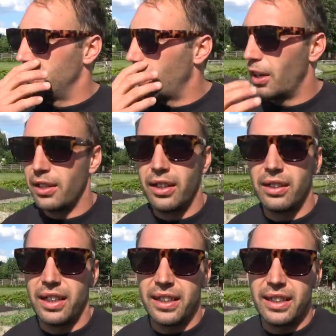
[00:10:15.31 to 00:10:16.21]
No.
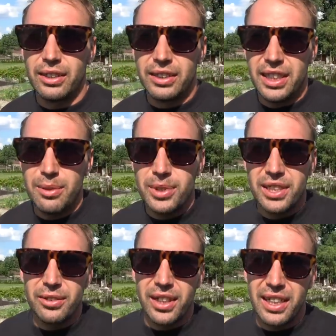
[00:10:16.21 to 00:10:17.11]
I think
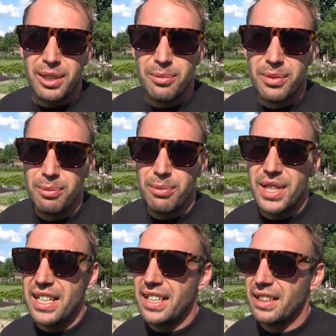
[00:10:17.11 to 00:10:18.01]
JB, Graham,
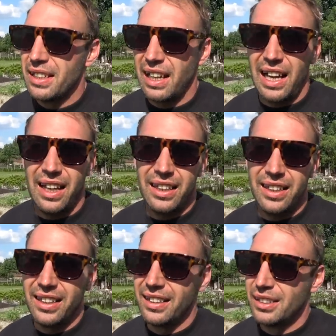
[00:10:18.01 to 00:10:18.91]
me,
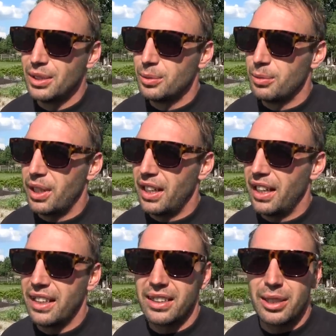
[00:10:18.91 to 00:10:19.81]
Ali,
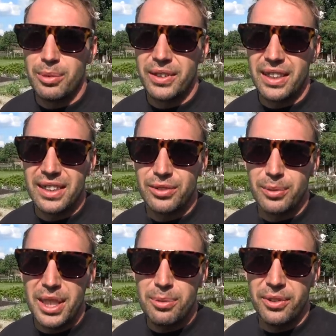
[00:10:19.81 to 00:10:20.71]
and a couple of guys
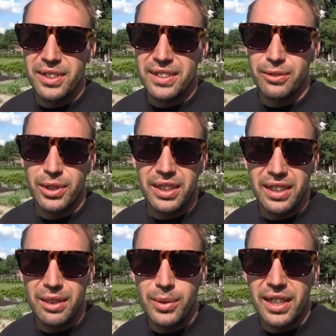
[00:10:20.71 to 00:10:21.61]
from Apovitz have ridden
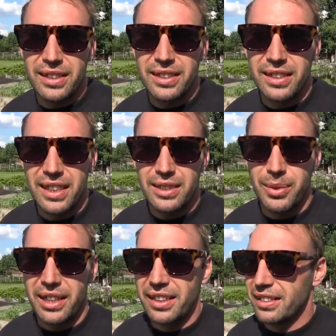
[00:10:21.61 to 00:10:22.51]
here, but that's
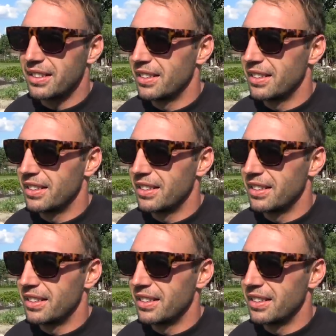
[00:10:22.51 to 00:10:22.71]
about it.